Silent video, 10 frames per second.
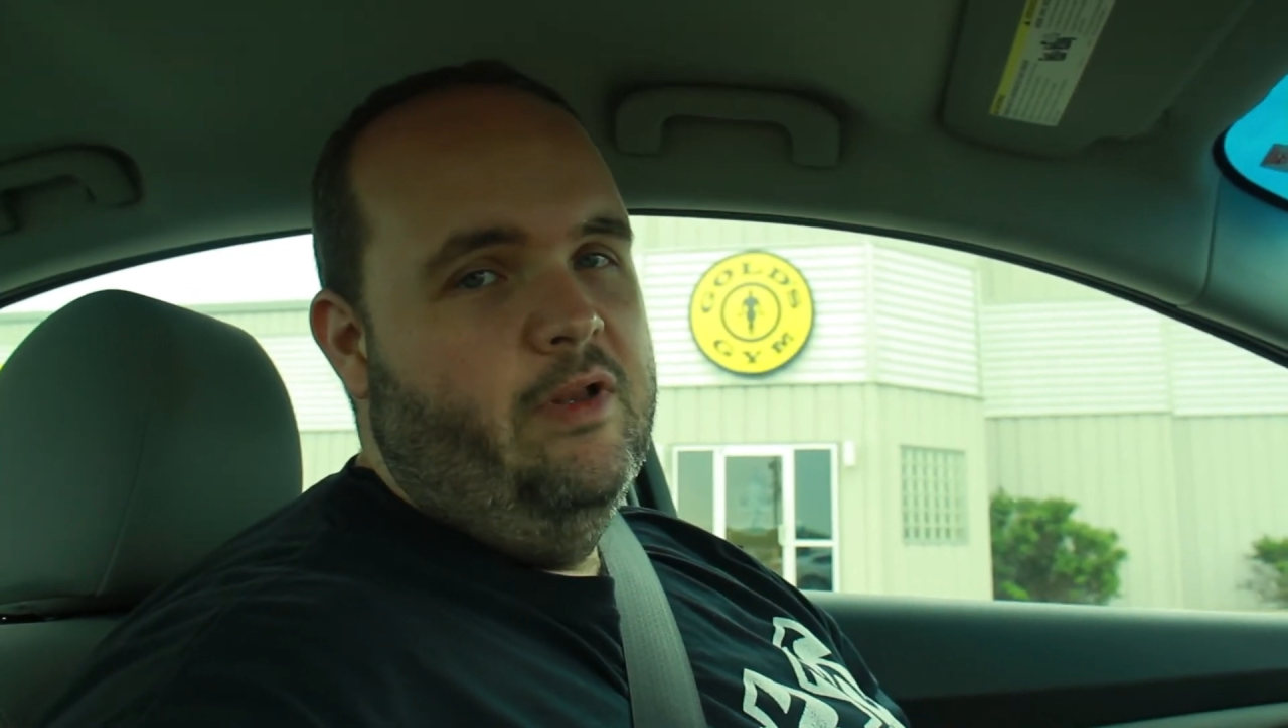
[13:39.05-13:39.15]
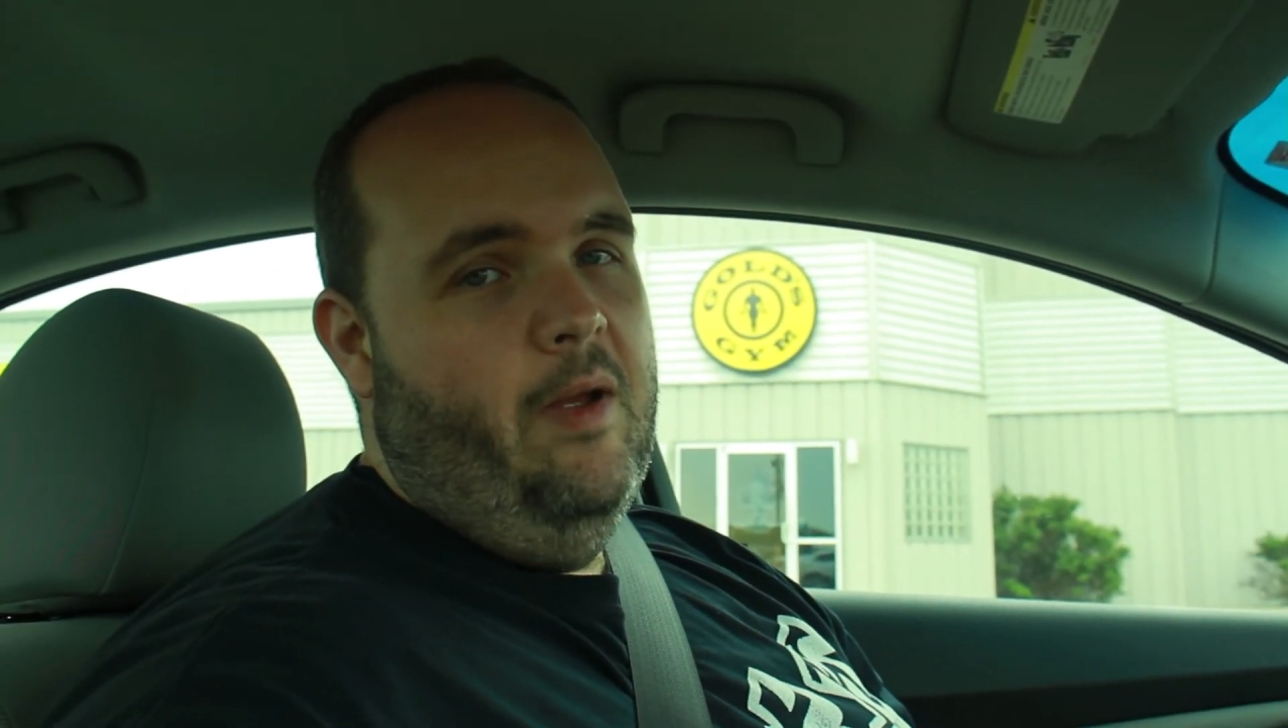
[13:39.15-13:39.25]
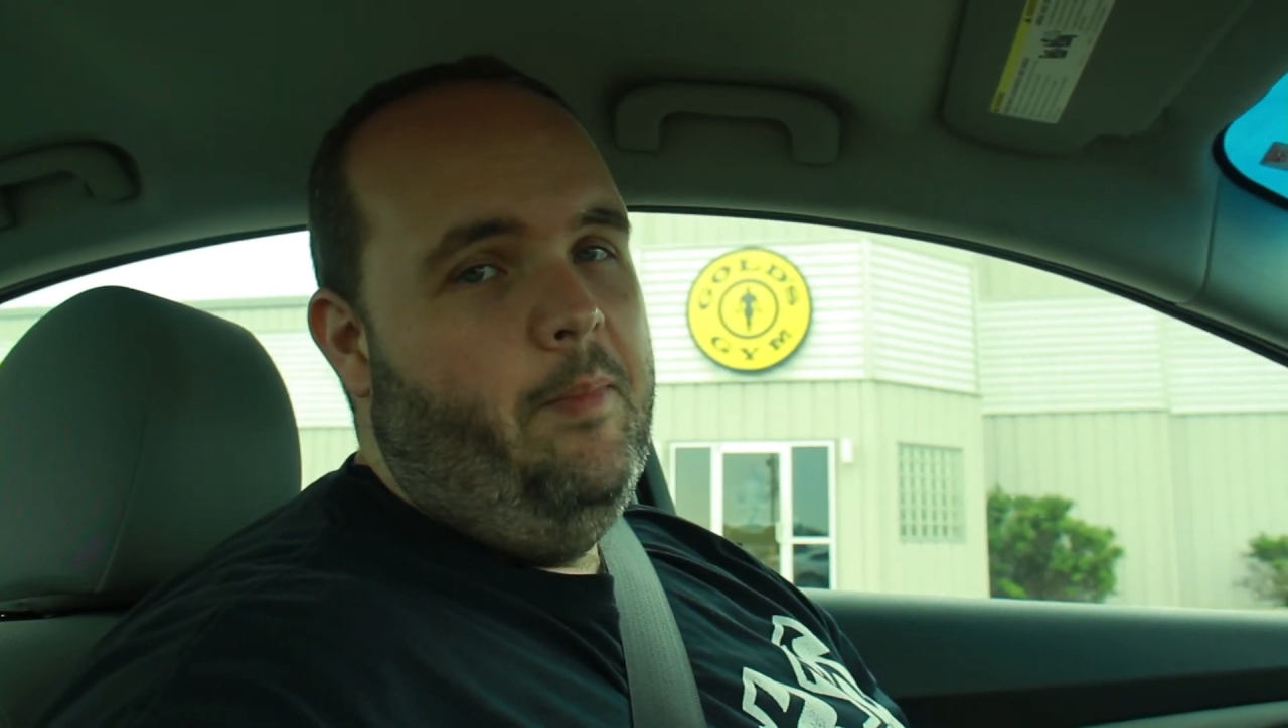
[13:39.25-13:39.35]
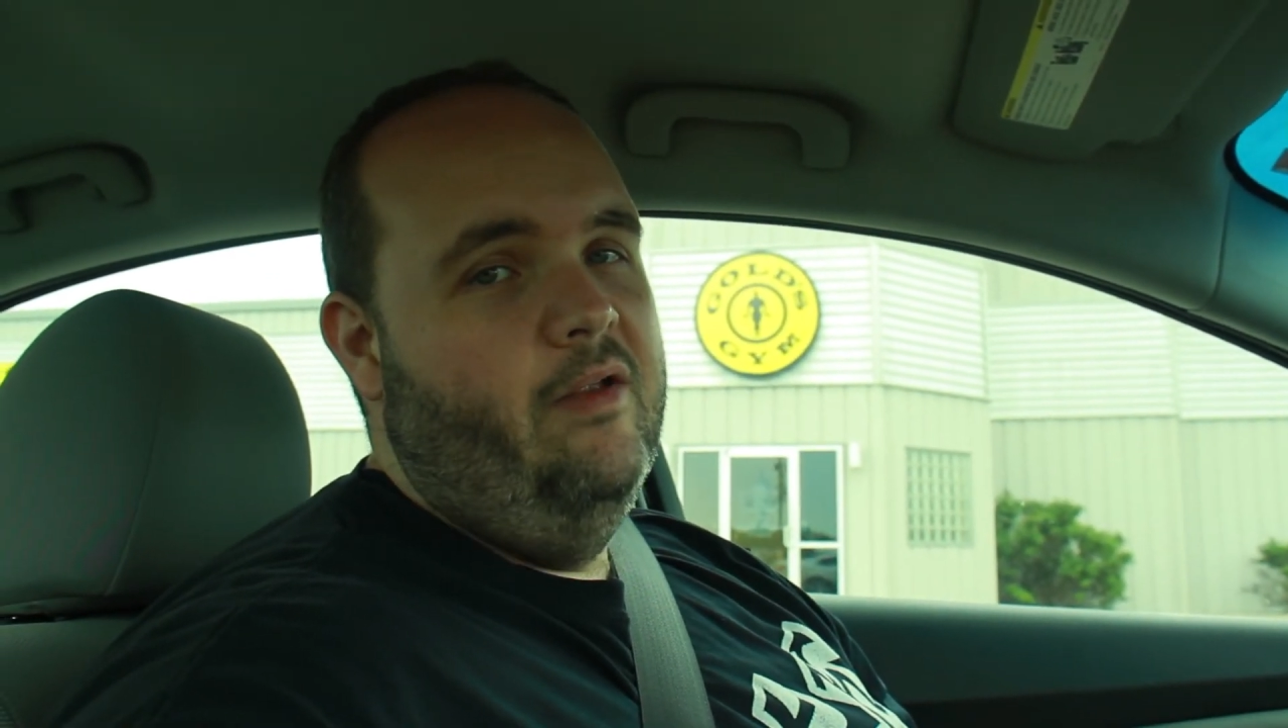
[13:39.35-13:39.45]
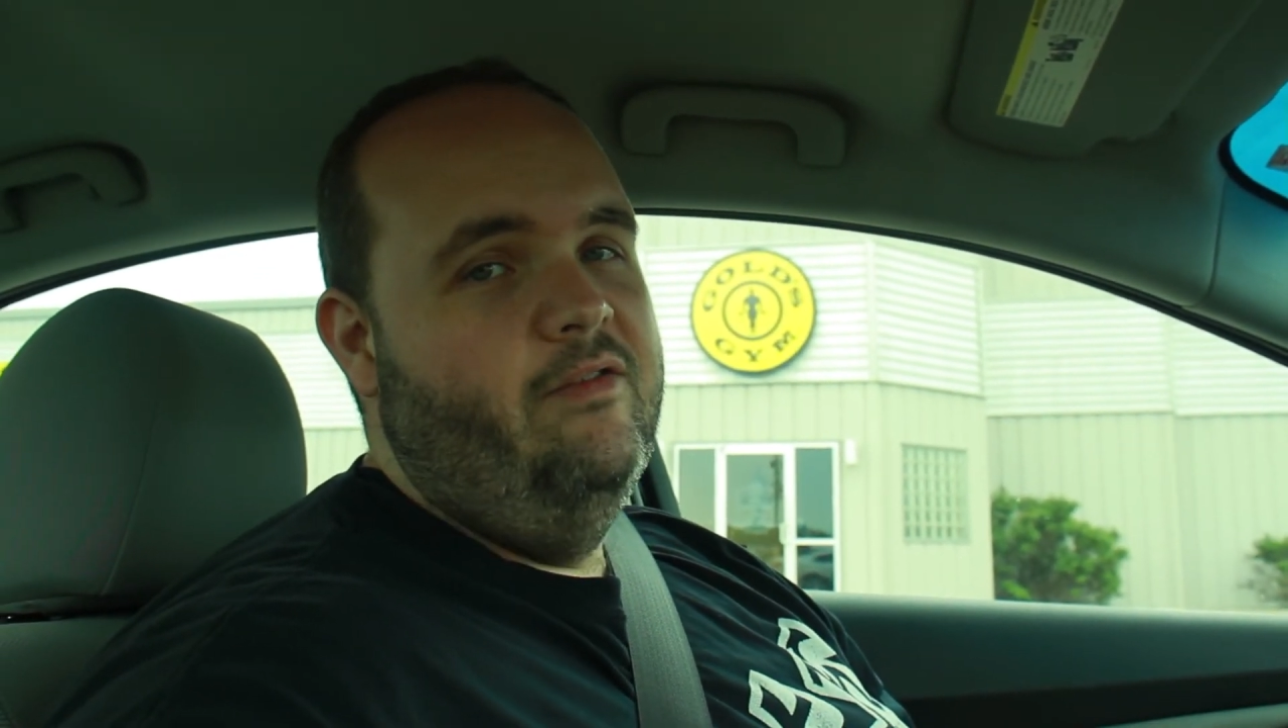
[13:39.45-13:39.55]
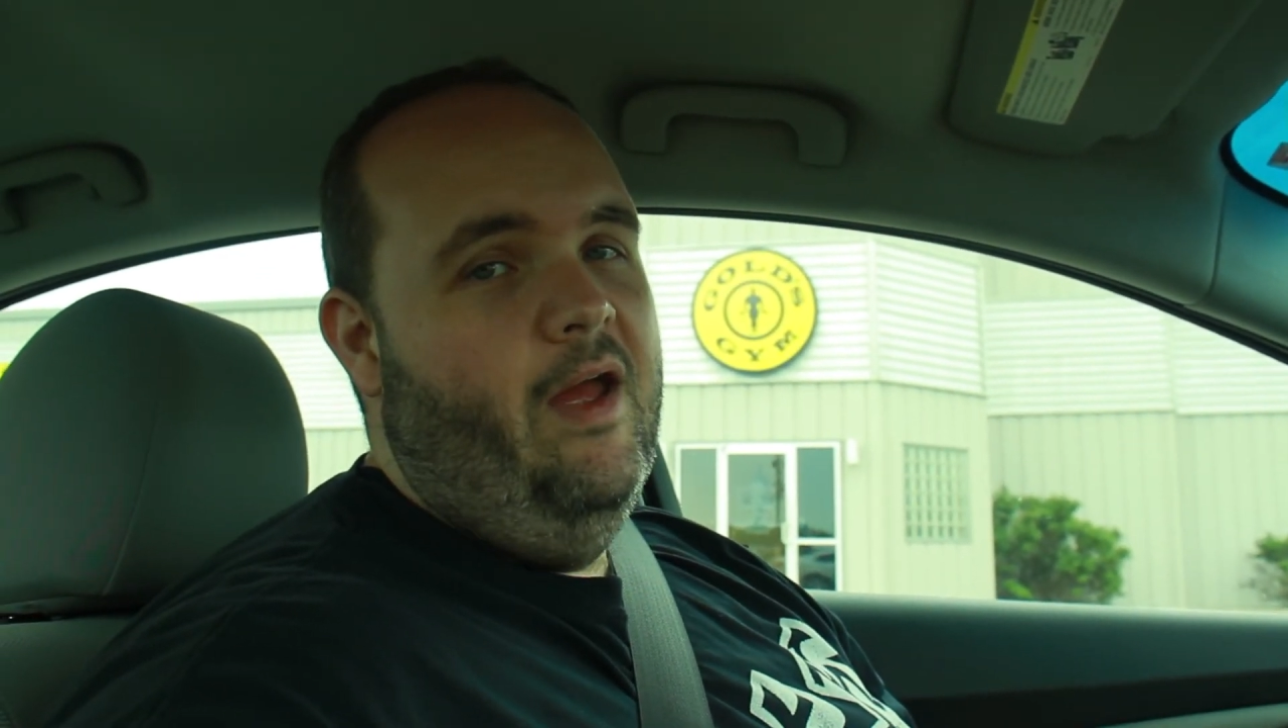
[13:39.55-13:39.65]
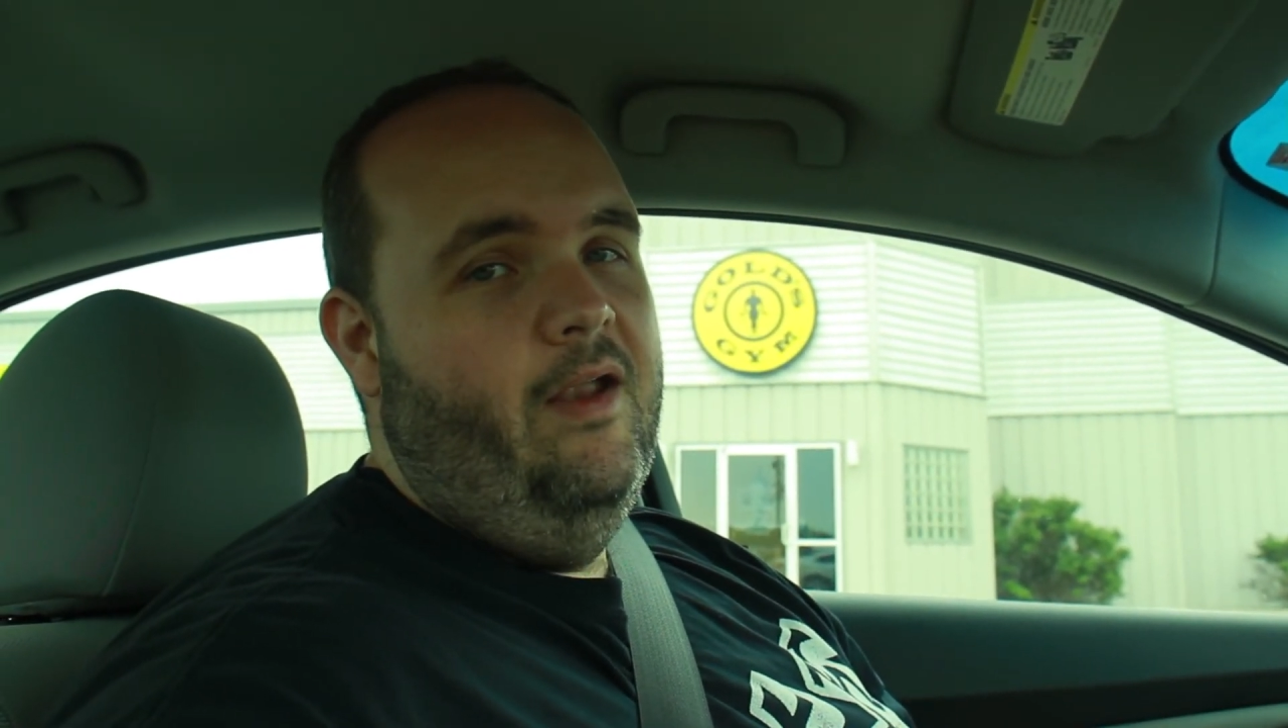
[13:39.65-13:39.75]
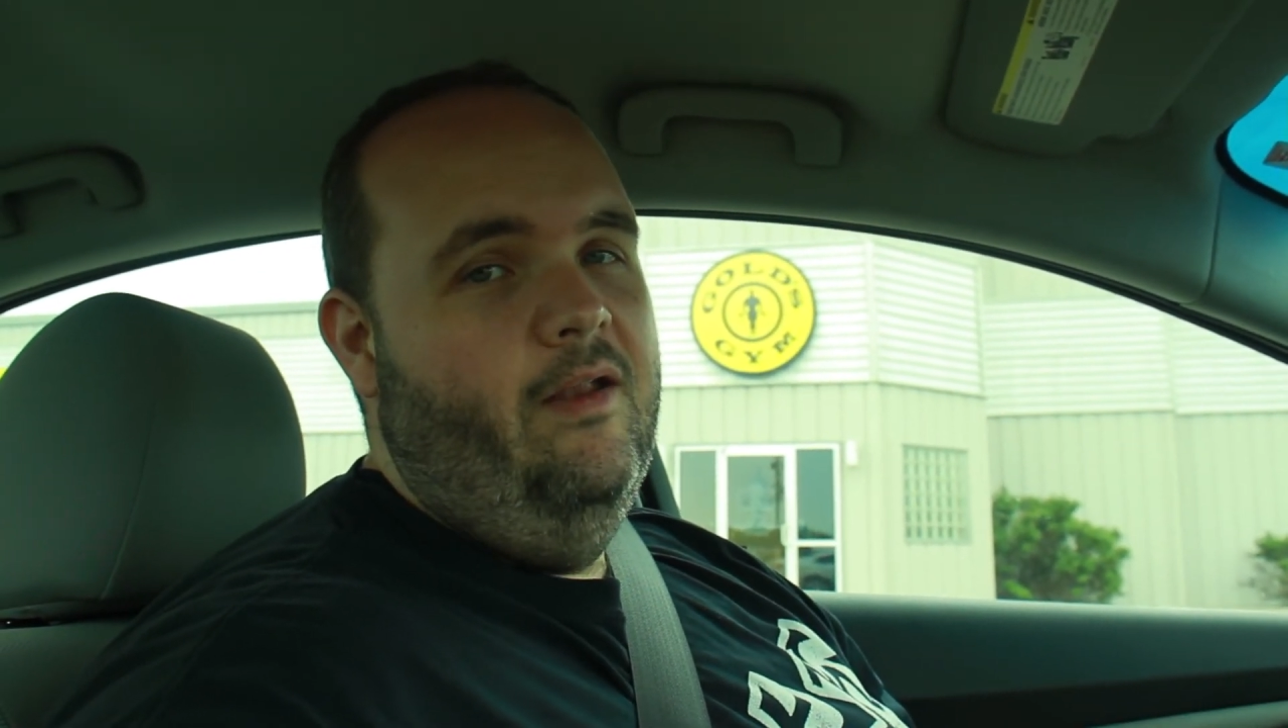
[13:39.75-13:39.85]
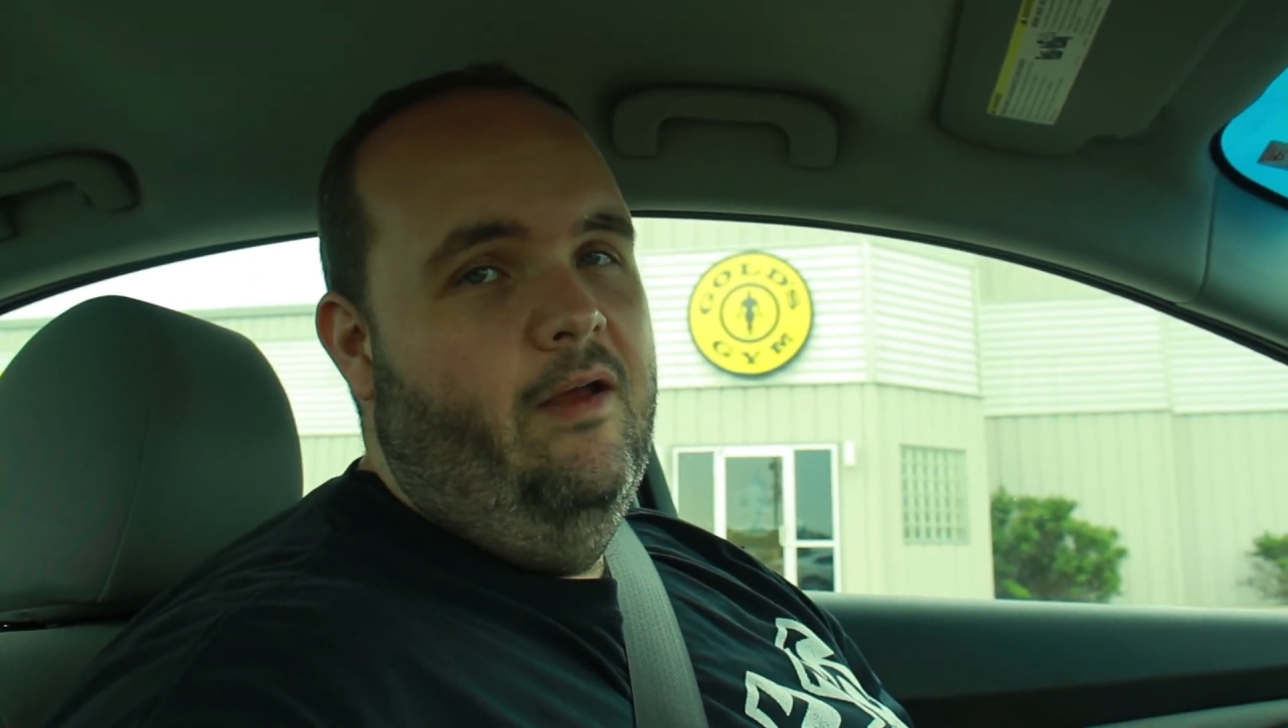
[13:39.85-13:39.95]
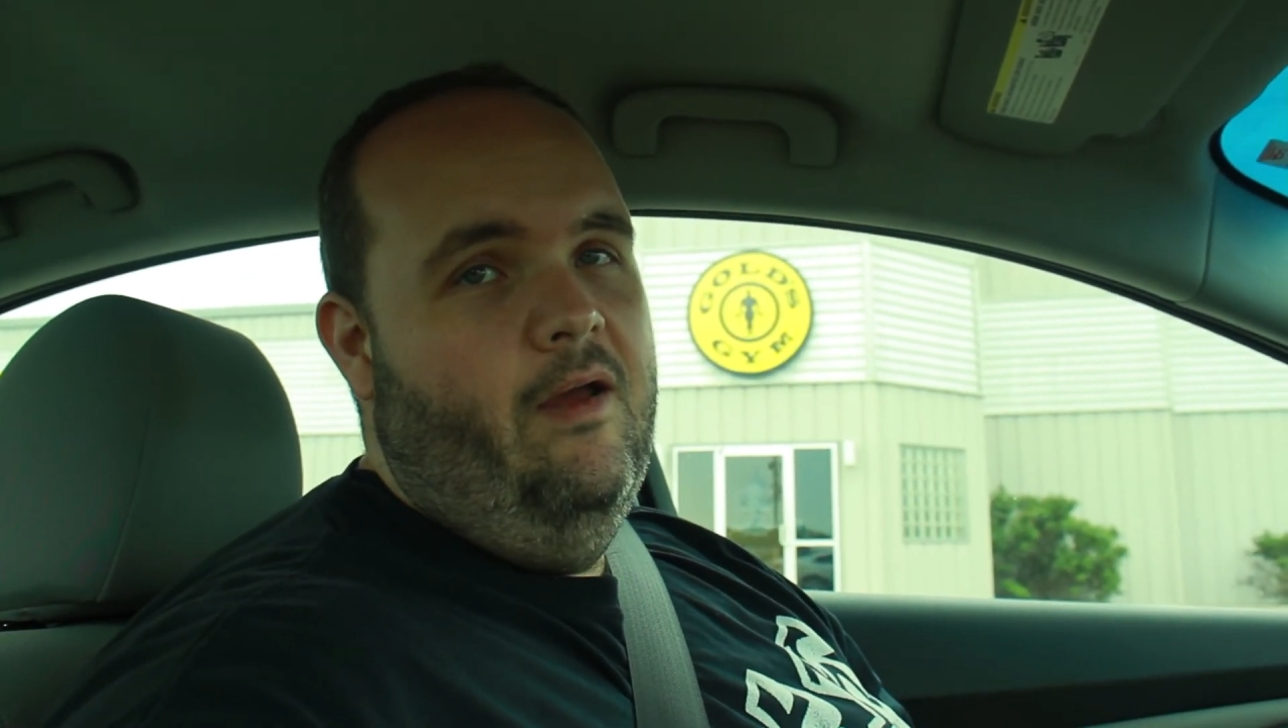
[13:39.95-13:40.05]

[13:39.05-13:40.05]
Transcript: up outside.